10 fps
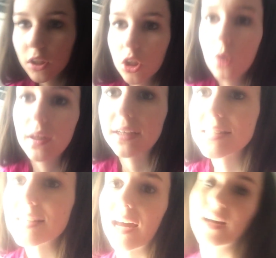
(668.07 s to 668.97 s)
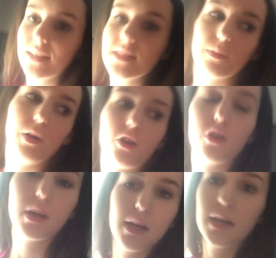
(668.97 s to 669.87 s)
gonna go eat a snack because I'm
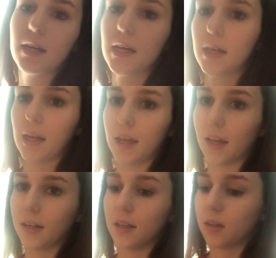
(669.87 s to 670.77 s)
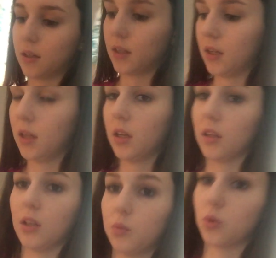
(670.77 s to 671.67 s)
hungry, and
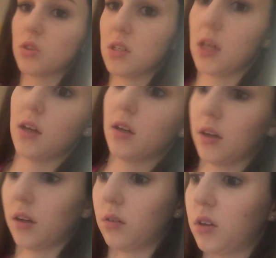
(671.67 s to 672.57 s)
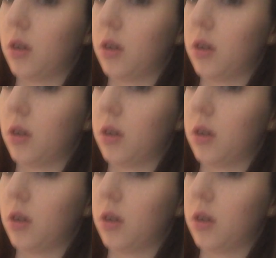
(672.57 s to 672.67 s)
we'll see. I don't